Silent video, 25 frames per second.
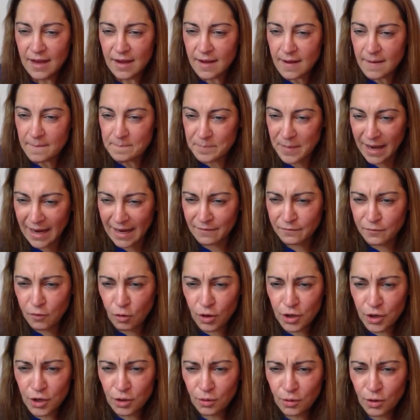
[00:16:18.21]
my
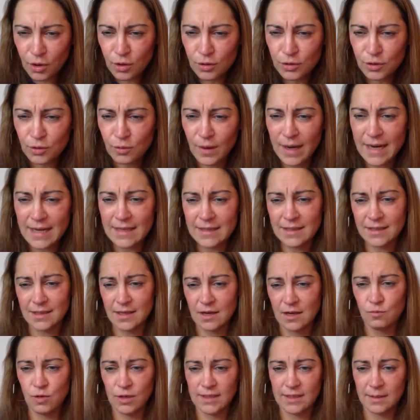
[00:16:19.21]
4-year-old
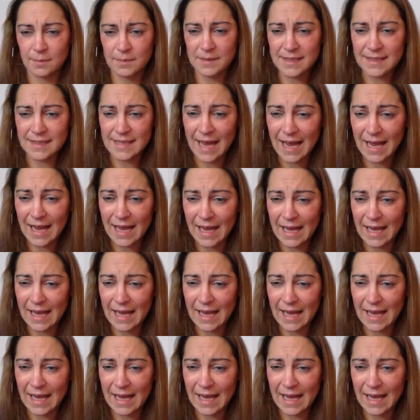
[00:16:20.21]
grandson was upset